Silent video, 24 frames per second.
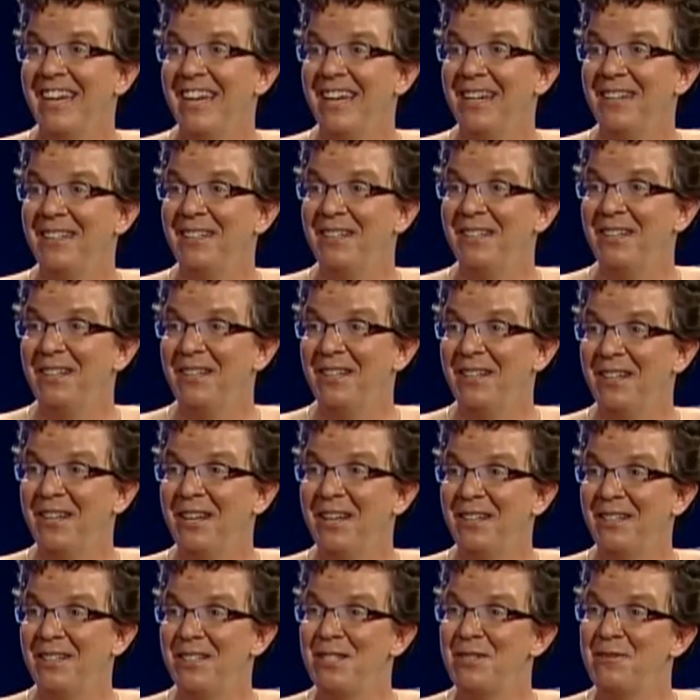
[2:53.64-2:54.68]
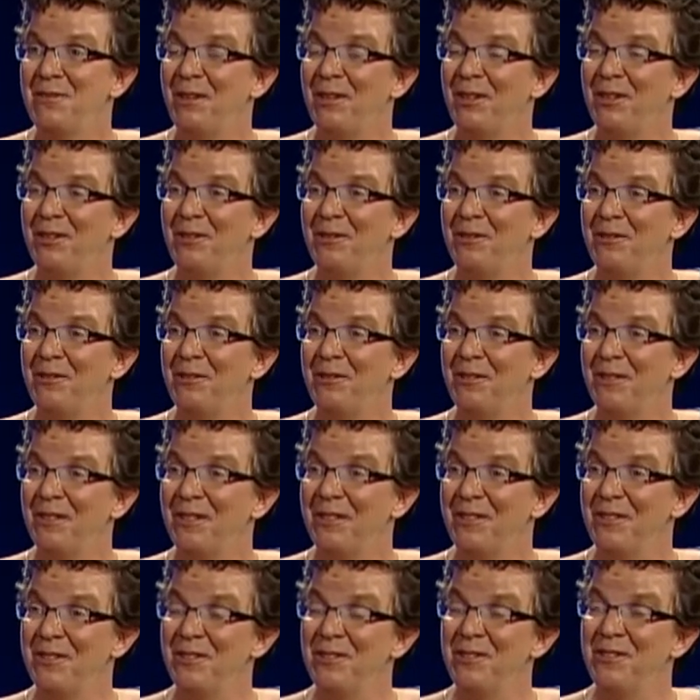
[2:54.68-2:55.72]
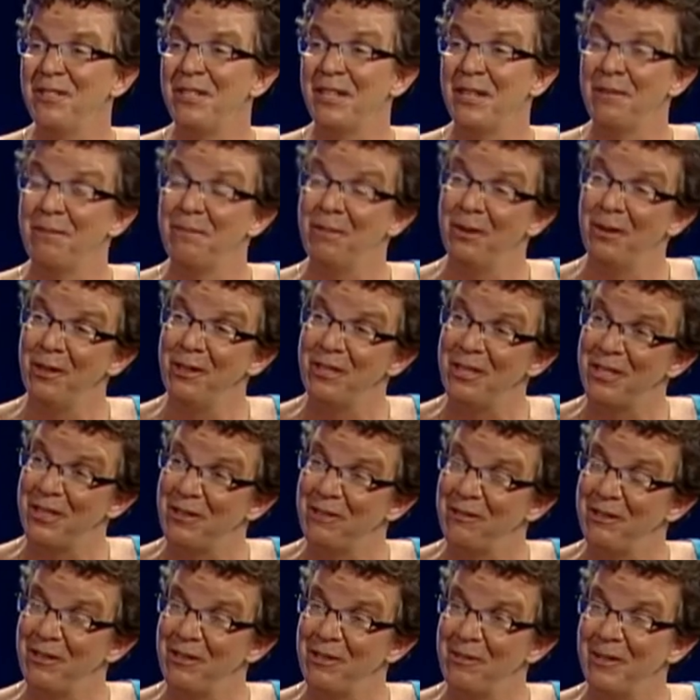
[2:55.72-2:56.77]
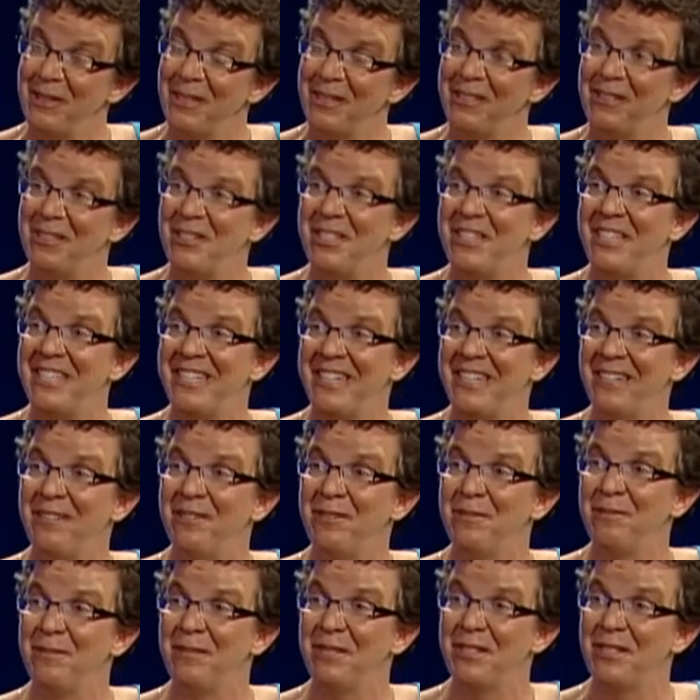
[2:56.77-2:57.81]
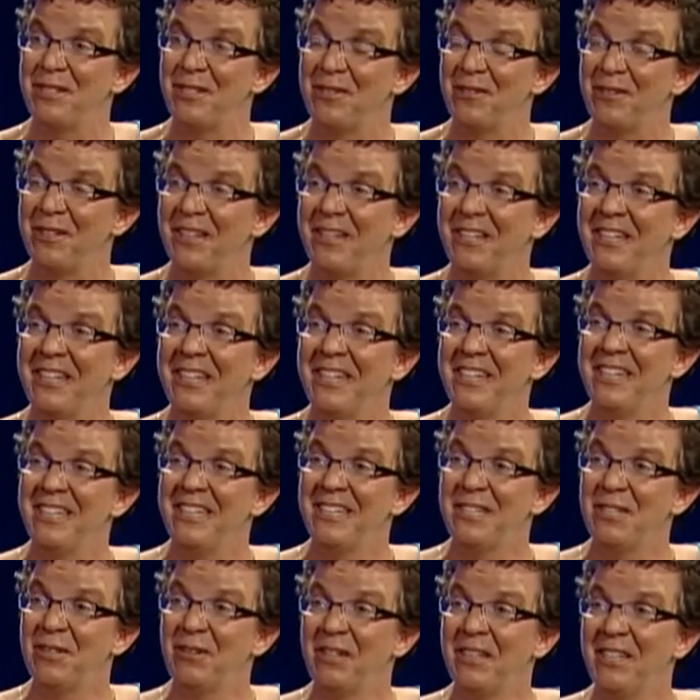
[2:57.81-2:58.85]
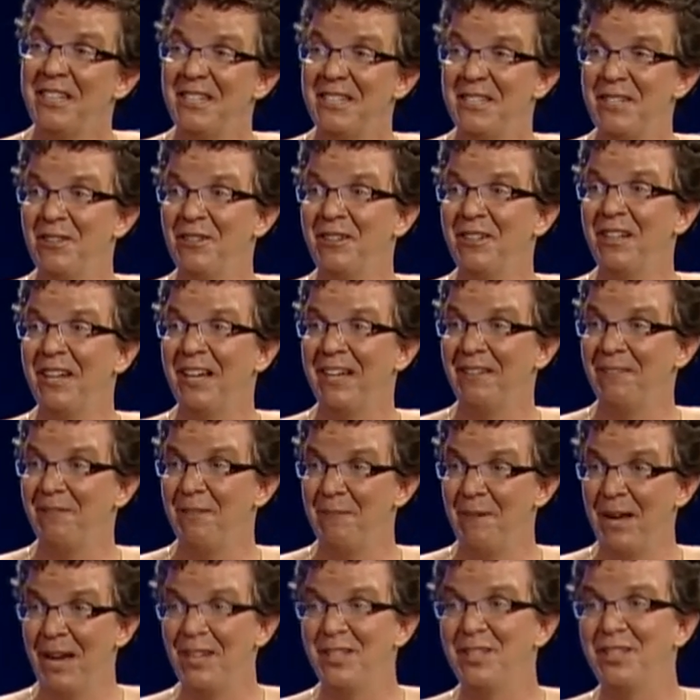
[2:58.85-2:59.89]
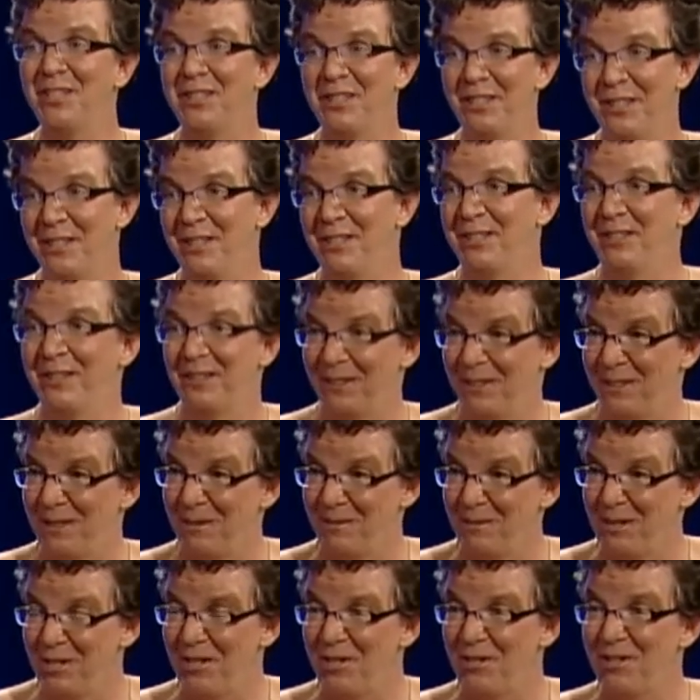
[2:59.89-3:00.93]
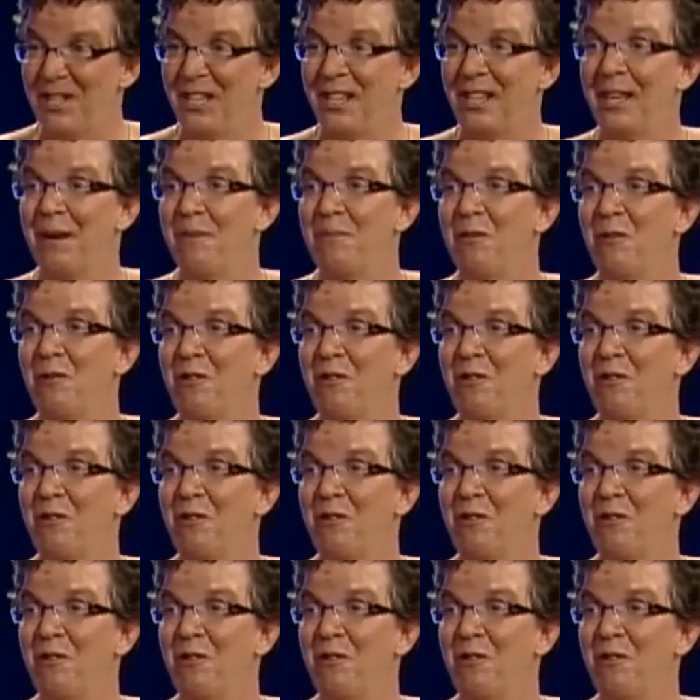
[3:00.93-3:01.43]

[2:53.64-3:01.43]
And he, again, is the one who introduced and pushed the renewable energy standard in Minnesota. So I guess you can kind of imagine that the commissioners on that